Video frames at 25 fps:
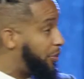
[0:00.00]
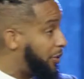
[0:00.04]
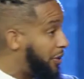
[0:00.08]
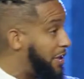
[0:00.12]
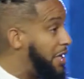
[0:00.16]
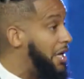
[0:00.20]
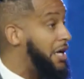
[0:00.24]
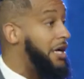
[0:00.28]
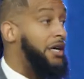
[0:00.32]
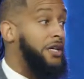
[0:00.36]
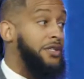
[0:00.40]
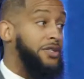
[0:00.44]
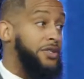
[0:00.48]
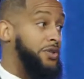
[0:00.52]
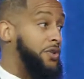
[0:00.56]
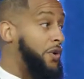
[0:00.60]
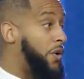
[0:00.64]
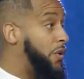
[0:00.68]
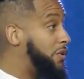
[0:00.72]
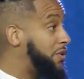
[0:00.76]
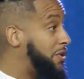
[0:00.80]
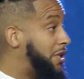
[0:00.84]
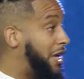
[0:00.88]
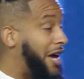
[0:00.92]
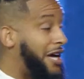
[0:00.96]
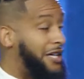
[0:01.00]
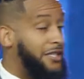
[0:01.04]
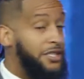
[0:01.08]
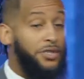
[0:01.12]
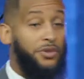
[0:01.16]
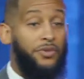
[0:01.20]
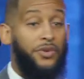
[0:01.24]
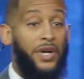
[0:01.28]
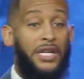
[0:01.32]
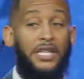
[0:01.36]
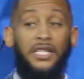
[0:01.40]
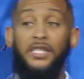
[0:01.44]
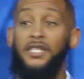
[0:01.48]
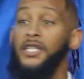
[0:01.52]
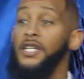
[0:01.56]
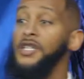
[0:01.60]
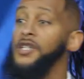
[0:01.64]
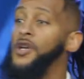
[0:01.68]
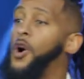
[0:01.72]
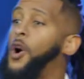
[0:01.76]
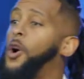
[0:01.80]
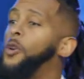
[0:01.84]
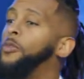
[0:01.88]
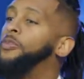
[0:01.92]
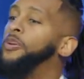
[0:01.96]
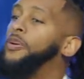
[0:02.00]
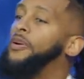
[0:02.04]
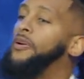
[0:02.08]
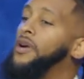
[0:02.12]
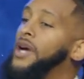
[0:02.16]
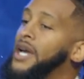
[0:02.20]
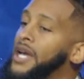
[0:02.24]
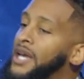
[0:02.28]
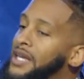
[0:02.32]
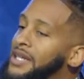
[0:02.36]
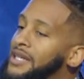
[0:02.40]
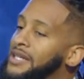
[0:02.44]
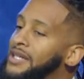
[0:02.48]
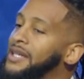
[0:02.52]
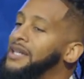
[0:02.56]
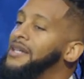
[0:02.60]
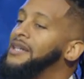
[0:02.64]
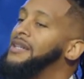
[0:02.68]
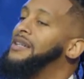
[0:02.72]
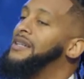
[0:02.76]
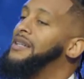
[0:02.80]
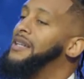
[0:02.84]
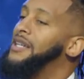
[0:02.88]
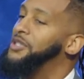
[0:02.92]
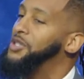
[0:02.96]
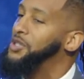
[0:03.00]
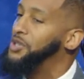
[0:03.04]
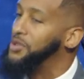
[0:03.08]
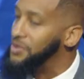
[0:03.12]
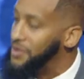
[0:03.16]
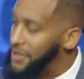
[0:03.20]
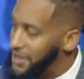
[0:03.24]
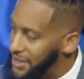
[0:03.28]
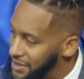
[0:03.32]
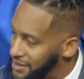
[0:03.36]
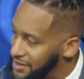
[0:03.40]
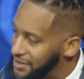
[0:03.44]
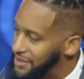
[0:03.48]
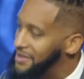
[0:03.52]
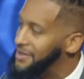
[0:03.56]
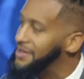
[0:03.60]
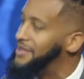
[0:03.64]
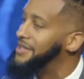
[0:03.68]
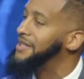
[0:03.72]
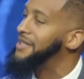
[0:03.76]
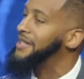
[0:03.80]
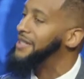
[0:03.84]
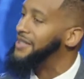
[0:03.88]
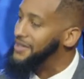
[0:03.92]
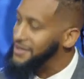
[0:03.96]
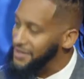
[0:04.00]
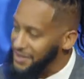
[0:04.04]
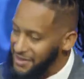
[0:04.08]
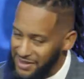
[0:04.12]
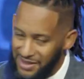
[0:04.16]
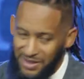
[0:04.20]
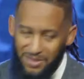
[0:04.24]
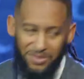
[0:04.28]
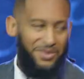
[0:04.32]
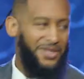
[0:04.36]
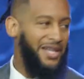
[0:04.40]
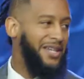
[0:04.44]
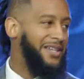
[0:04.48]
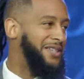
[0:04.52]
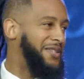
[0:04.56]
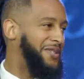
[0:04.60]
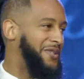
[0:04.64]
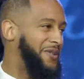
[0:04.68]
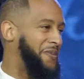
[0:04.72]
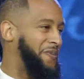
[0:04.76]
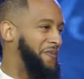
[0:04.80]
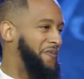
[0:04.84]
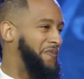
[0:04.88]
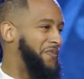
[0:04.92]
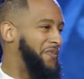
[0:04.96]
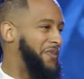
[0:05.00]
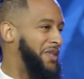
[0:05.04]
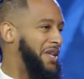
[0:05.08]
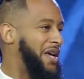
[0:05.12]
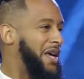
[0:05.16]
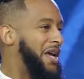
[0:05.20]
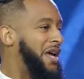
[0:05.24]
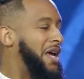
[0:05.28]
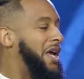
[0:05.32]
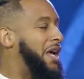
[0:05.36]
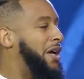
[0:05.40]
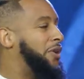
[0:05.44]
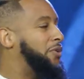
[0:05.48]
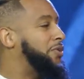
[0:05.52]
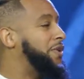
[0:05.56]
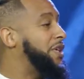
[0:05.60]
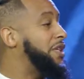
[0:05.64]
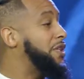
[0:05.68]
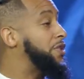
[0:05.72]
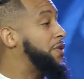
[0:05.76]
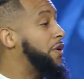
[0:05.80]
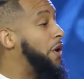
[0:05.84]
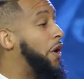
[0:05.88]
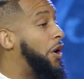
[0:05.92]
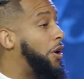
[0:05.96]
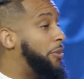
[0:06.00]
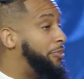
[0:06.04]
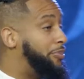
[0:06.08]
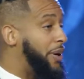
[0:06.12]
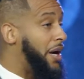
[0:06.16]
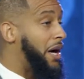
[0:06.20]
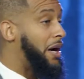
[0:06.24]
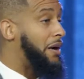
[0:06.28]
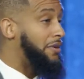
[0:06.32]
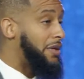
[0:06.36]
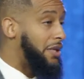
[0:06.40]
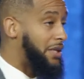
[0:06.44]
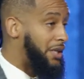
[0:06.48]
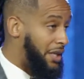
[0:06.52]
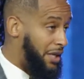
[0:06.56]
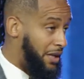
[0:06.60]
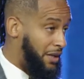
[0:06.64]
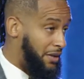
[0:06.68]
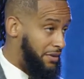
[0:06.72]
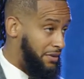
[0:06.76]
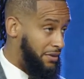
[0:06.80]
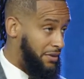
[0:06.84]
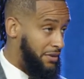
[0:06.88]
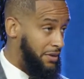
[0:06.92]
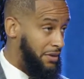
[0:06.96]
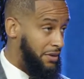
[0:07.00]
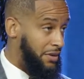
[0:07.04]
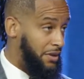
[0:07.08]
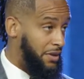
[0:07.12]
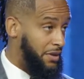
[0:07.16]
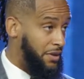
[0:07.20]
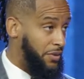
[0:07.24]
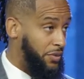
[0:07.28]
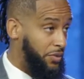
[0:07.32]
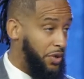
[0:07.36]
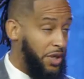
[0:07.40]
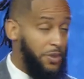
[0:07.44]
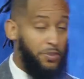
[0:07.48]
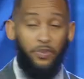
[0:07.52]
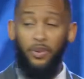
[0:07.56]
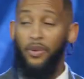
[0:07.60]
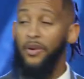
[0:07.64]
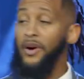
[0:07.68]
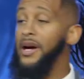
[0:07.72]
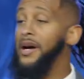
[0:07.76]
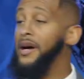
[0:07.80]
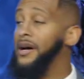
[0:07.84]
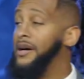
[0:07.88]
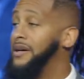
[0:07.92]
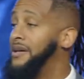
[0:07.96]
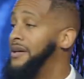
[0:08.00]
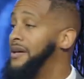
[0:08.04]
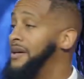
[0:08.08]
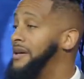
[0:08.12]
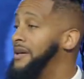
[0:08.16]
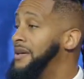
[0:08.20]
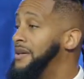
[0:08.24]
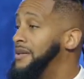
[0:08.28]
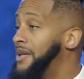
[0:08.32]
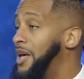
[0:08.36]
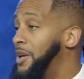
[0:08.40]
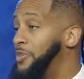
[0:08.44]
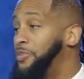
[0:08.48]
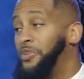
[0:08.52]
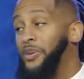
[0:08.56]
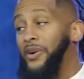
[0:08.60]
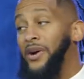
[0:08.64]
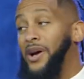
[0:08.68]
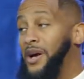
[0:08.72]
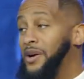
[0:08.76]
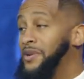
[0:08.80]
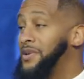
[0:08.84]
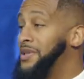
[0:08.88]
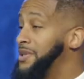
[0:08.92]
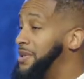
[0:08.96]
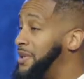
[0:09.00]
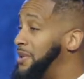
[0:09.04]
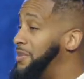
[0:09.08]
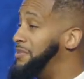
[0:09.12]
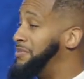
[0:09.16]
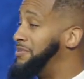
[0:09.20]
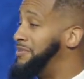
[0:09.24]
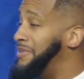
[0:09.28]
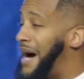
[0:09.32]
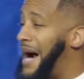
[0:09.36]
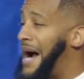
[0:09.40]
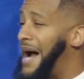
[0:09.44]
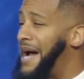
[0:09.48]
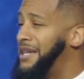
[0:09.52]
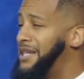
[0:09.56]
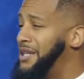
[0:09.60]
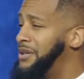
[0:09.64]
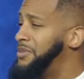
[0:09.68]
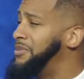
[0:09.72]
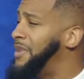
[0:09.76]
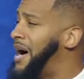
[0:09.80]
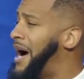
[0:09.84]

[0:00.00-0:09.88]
pray. A stone cast away. He said, y'all pray, lest you enter into temptation. And we saw a parallel with prayer, that prayer is a mighty,